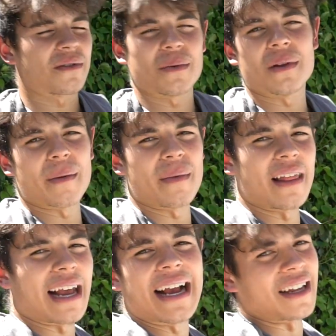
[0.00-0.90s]
from someone like me.
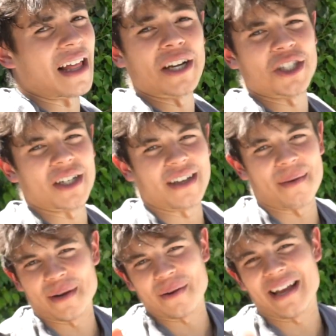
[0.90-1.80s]
Like, I get a lot of shit. I
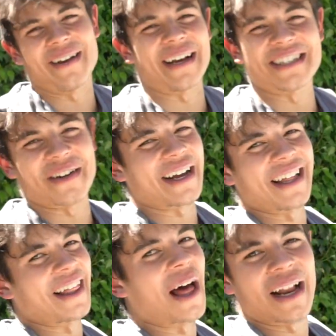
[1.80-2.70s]
mean, you guys know I
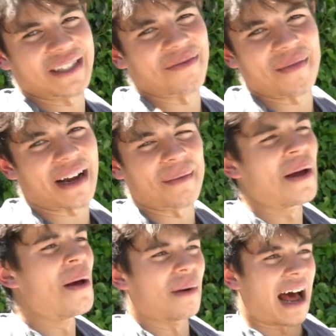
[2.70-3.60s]
get a lot of stuff in my
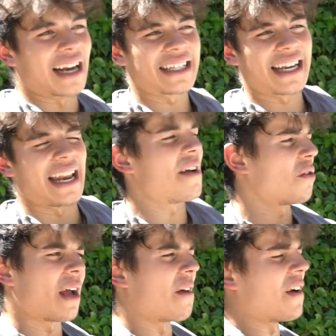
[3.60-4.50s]
comments. But honestly, it
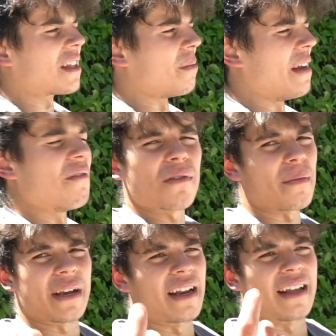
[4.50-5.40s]
never affected me, even from the
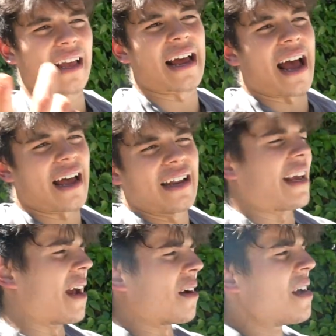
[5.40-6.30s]
beginning. Like, I didn't
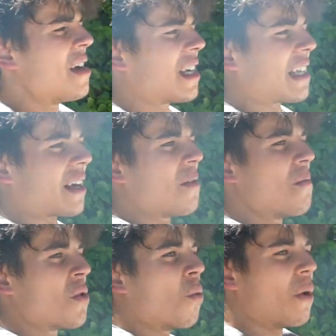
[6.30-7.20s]
care, because like,
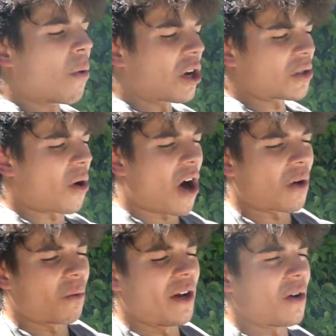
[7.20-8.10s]
we work so
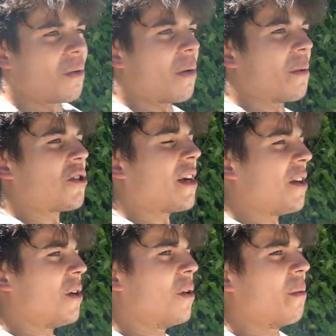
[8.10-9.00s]
hard. We know what we're trying to
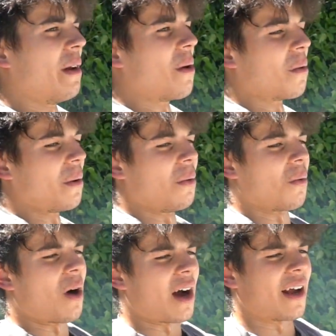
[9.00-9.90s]
do. We know what we
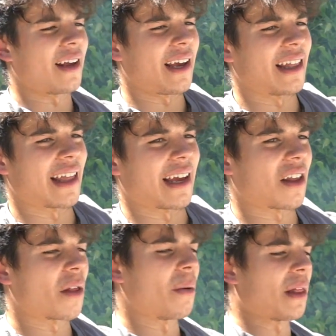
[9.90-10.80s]
want, and like
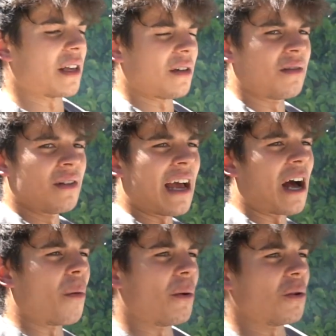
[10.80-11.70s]
other people that
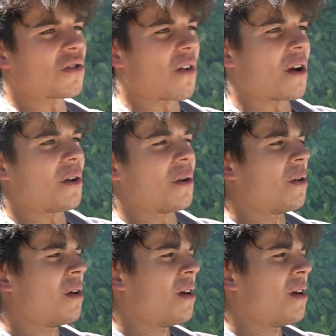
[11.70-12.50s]
help you and surround you.